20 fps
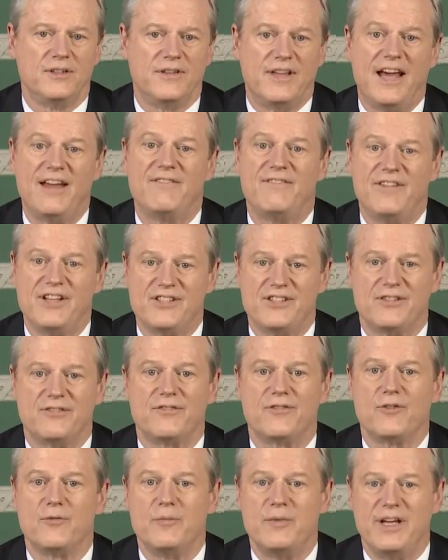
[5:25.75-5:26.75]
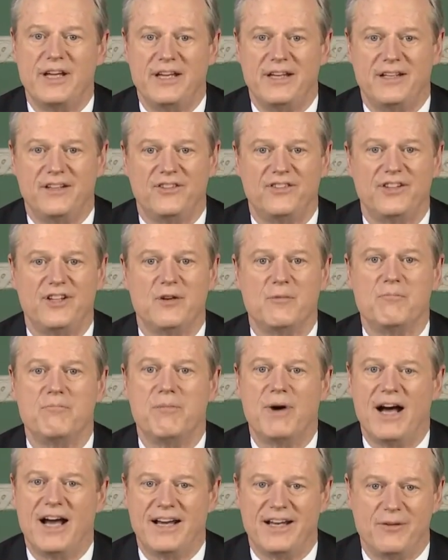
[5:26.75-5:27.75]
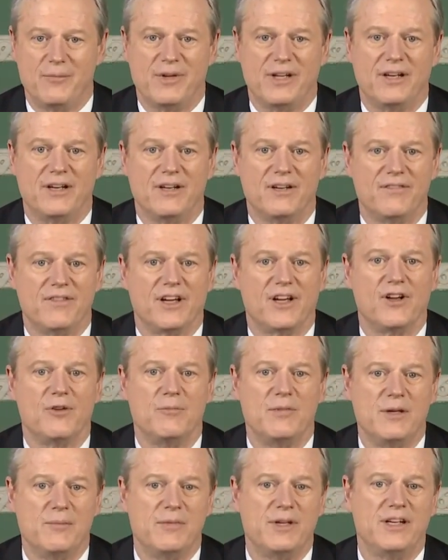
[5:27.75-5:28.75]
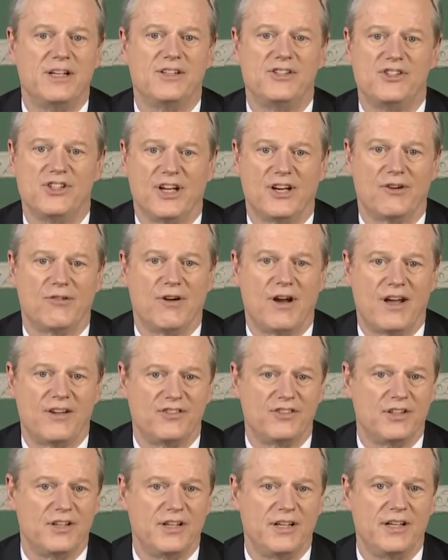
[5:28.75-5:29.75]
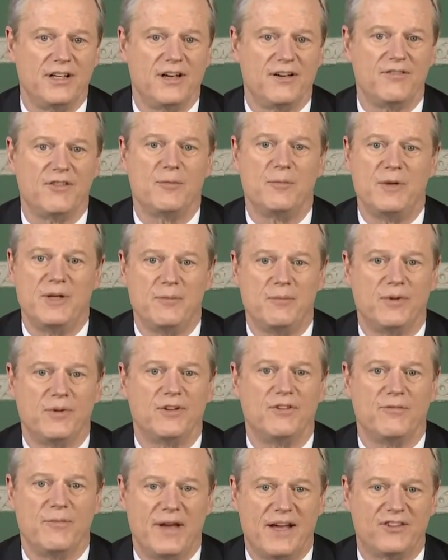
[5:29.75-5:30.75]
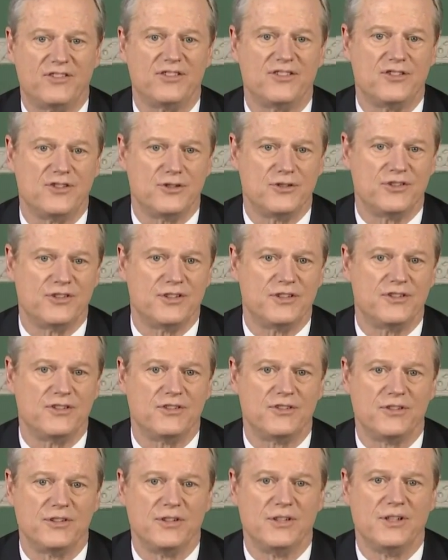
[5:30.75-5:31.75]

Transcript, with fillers: That visit for me is the embodiment of the commitment and generosity of the people of Massachusetts.